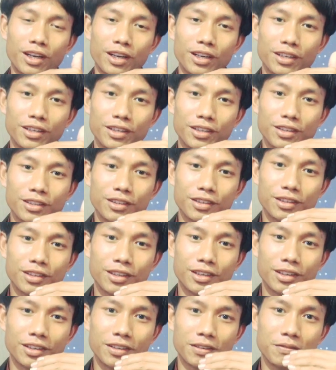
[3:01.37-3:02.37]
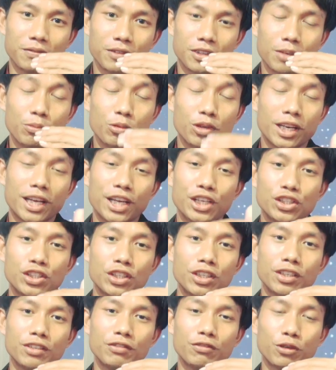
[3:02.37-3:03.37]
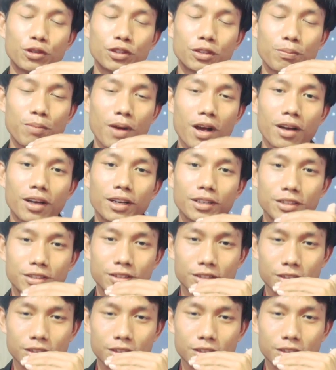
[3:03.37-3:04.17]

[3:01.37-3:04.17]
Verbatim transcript: uh, uh, communication, for uh,